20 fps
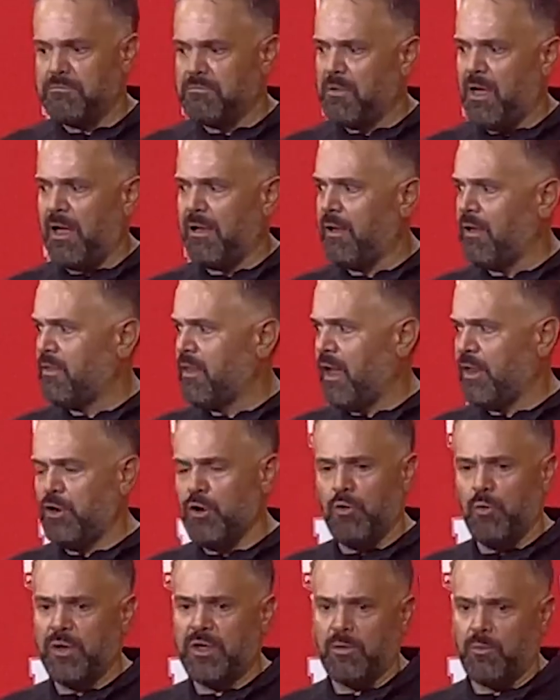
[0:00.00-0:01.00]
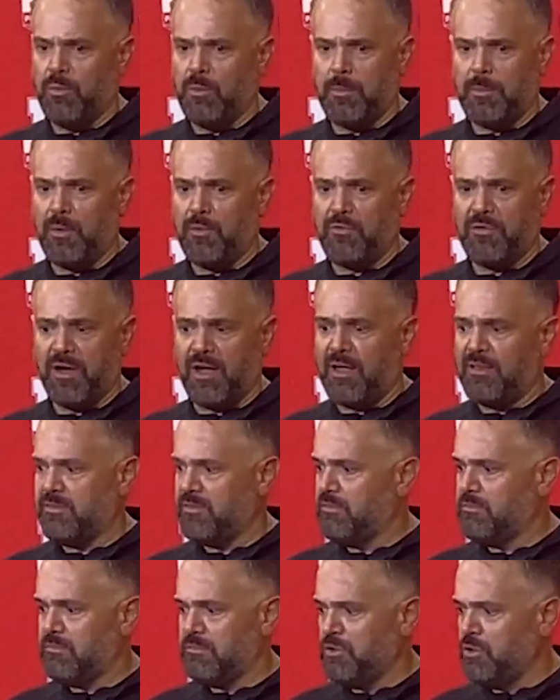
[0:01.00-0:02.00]
I know we can win with both guys,
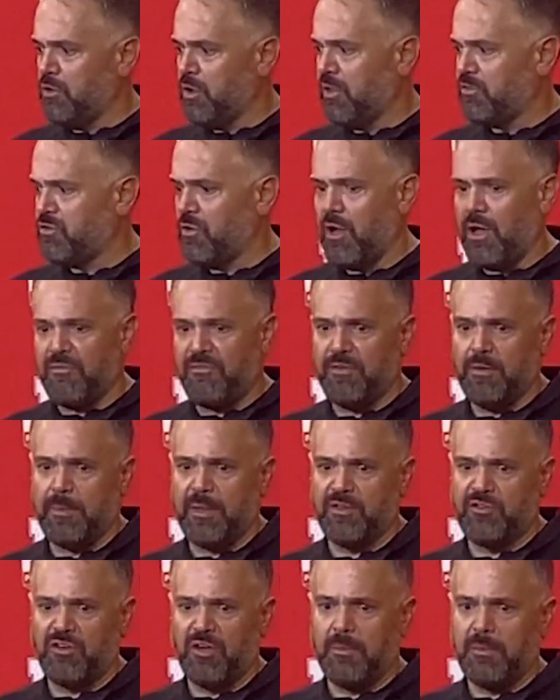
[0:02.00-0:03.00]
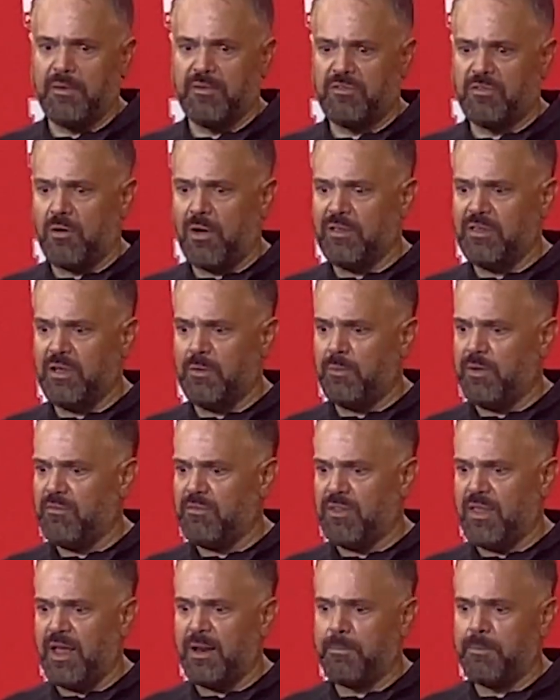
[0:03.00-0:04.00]
and you guys know how I feel about Chubba. So I think we have a
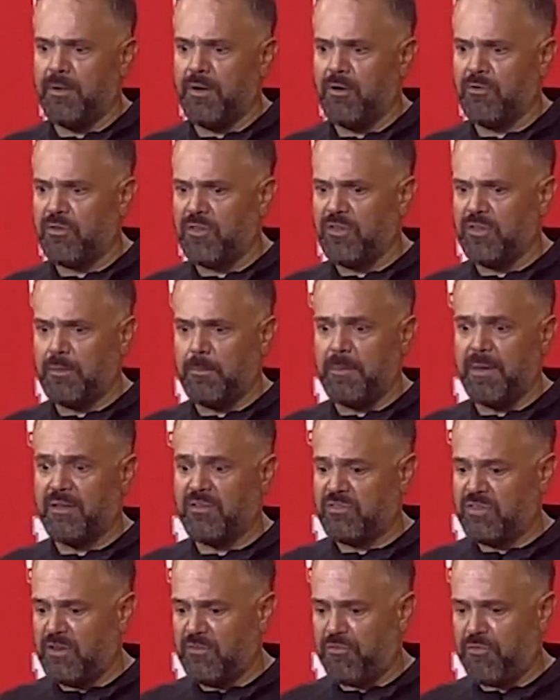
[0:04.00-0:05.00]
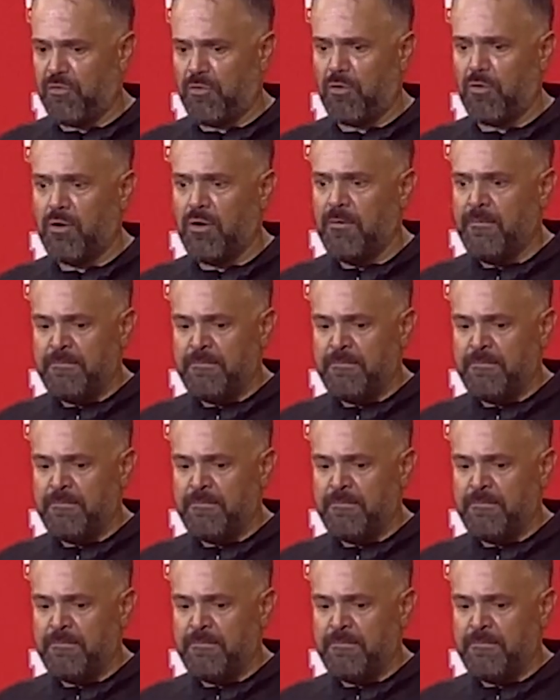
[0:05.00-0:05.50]
lot of players. I think the biggest thing for